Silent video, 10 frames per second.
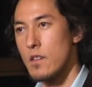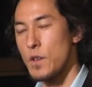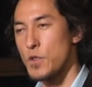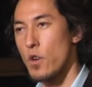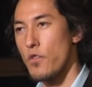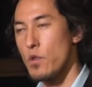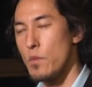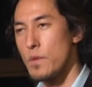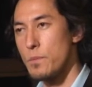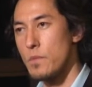So if
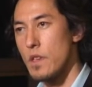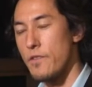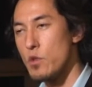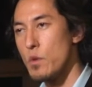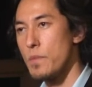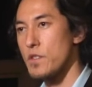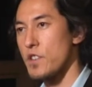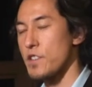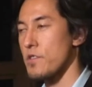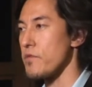human, if human beings are
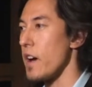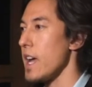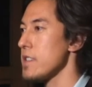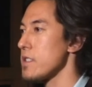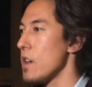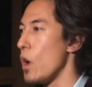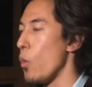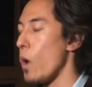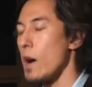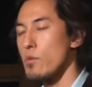naturally violent,
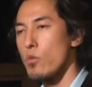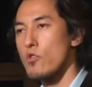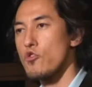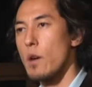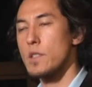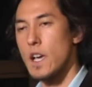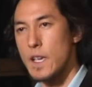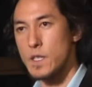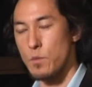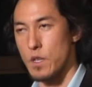why would war
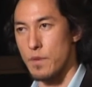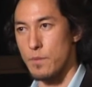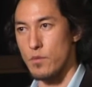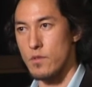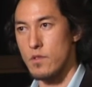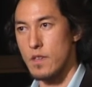traumatize so many people?